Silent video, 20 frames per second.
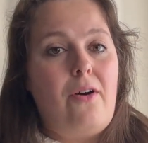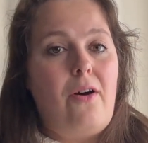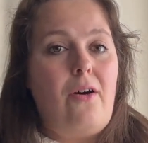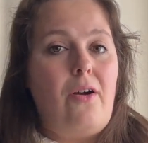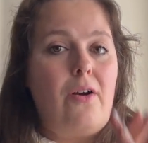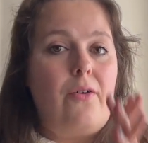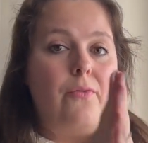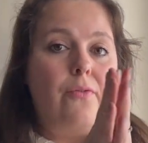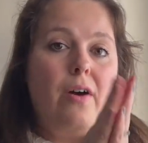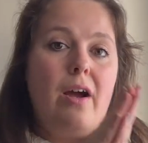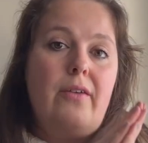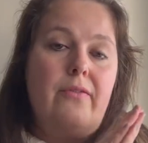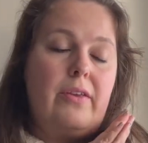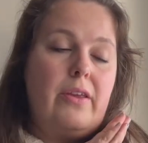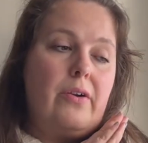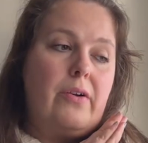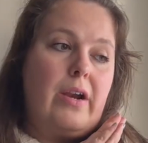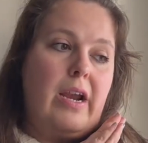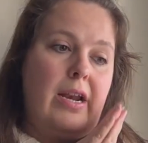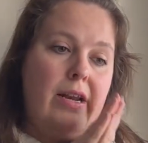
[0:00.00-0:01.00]
our
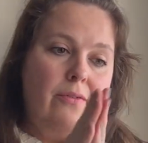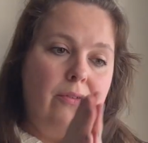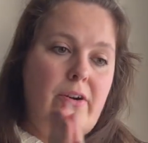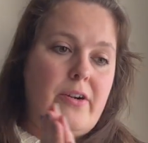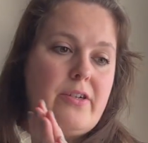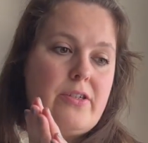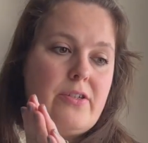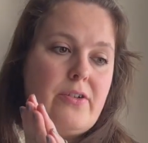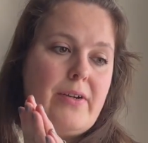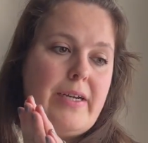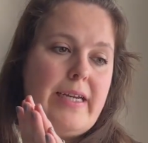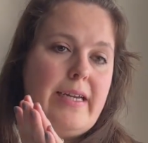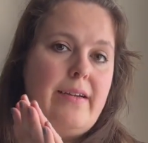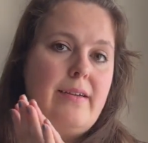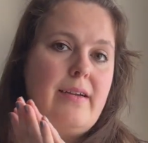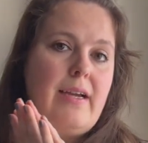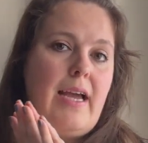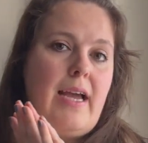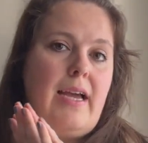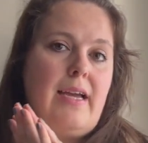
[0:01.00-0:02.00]
5-year anniversary,
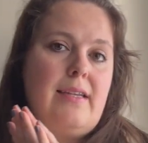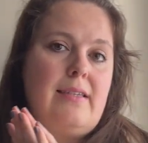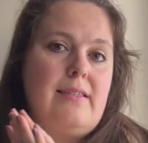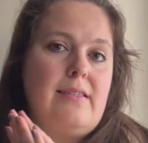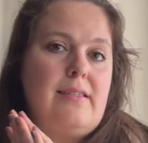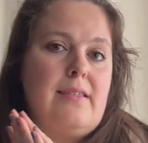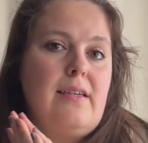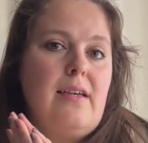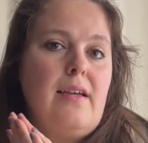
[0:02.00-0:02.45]
and